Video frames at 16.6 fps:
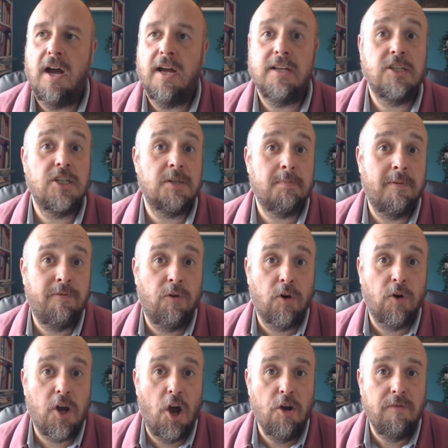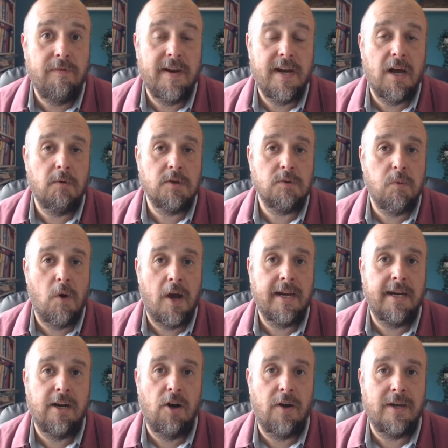Just before COVID, I was
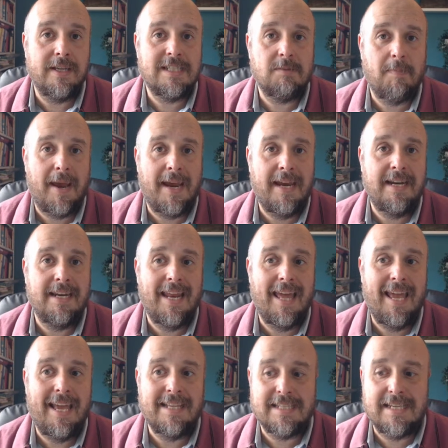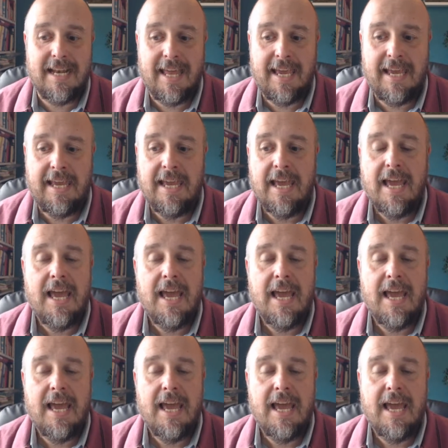working a lot in Spain and Italy.